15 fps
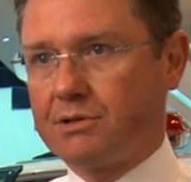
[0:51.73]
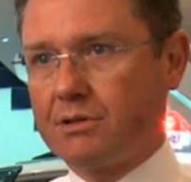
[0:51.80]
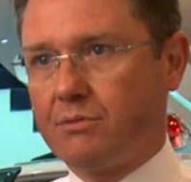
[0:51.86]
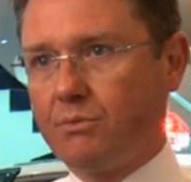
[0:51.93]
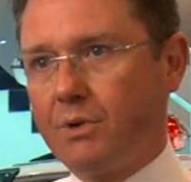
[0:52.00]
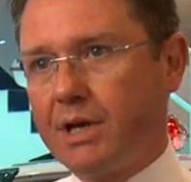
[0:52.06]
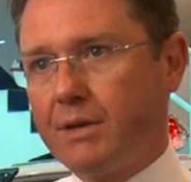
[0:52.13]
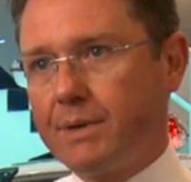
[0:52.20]
So the
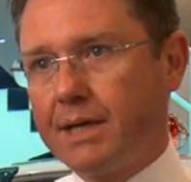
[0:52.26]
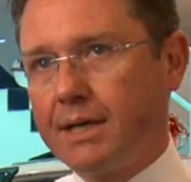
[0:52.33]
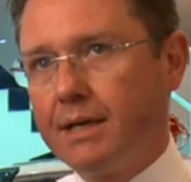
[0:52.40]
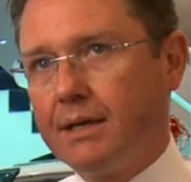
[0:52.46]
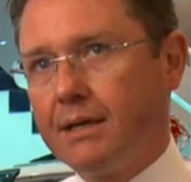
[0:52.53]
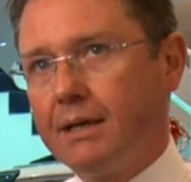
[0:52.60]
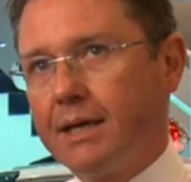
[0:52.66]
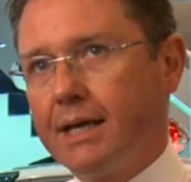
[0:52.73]
way we
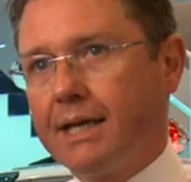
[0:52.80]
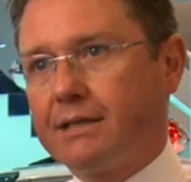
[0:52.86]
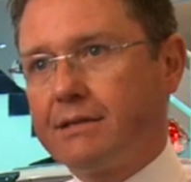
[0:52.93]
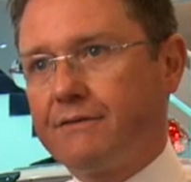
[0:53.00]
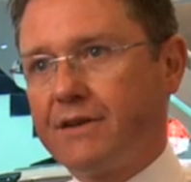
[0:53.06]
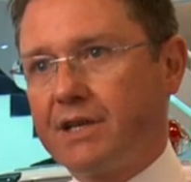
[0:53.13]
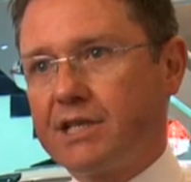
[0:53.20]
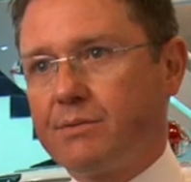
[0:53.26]

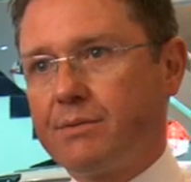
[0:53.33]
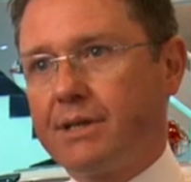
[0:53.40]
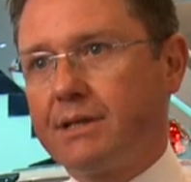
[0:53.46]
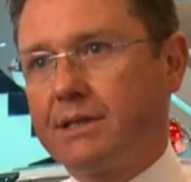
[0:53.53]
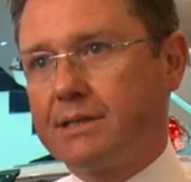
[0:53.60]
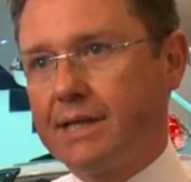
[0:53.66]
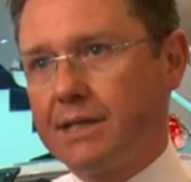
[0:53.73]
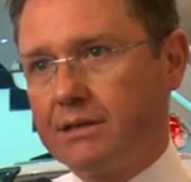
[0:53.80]
interface with
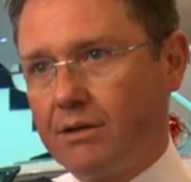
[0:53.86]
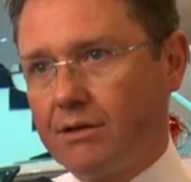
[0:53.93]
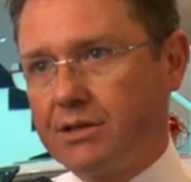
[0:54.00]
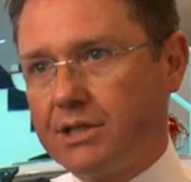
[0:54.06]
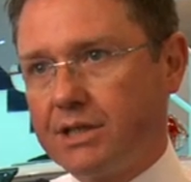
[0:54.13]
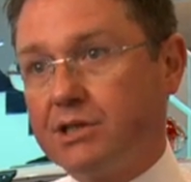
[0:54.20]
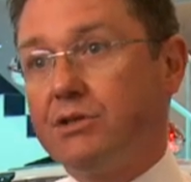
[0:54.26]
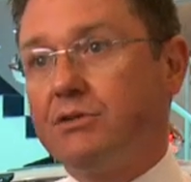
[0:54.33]
other
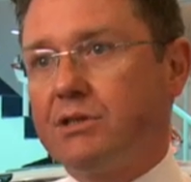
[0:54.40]
technologies